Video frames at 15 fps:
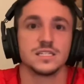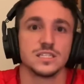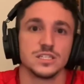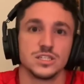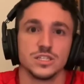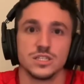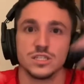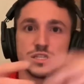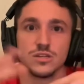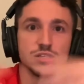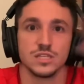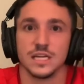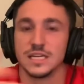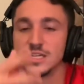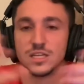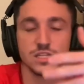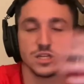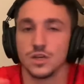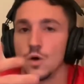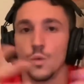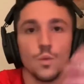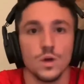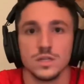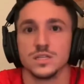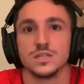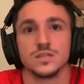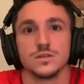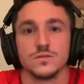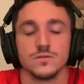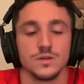It's just it doesn't know what to
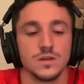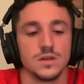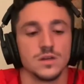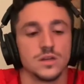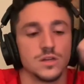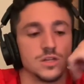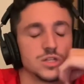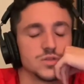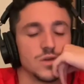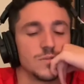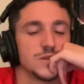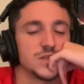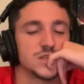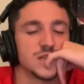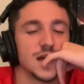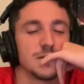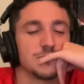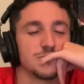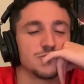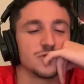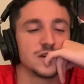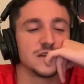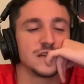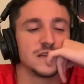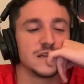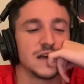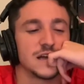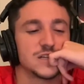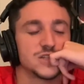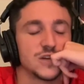do. So I'm really
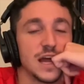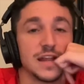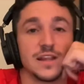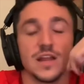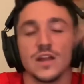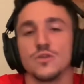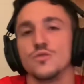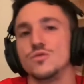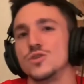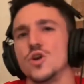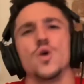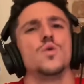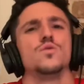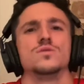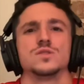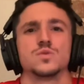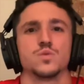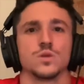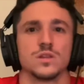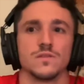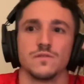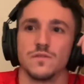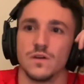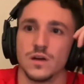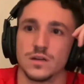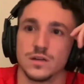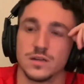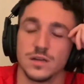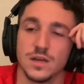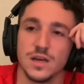not sure. And who knows what the
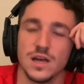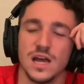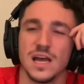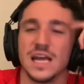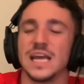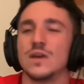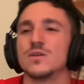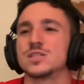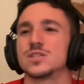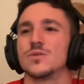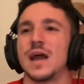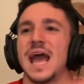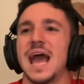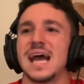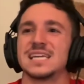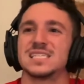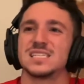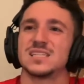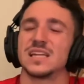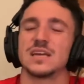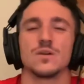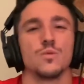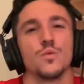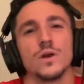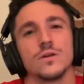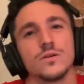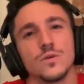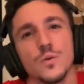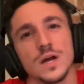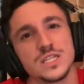fuck? He also asks like a
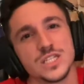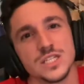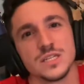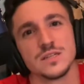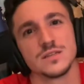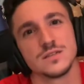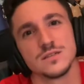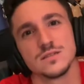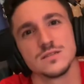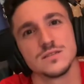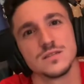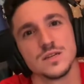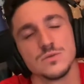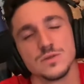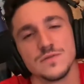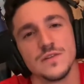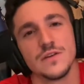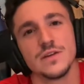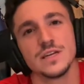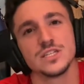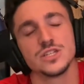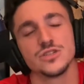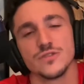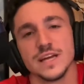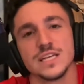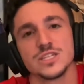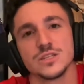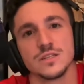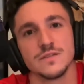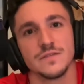weird question. It was very
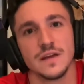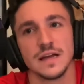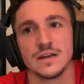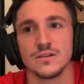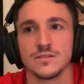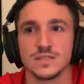strange cliffhanger.